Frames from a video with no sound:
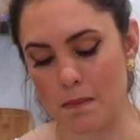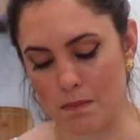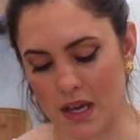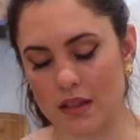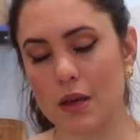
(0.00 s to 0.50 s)

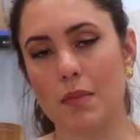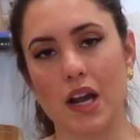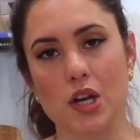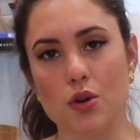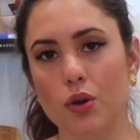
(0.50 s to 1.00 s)
Make them.
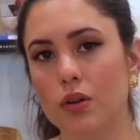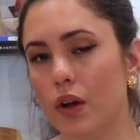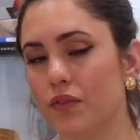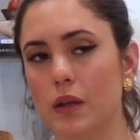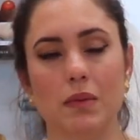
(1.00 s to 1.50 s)
I know you
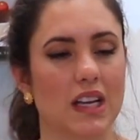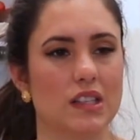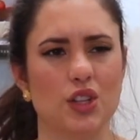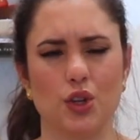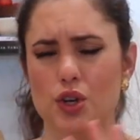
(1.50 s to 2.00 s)
love them. Like I said,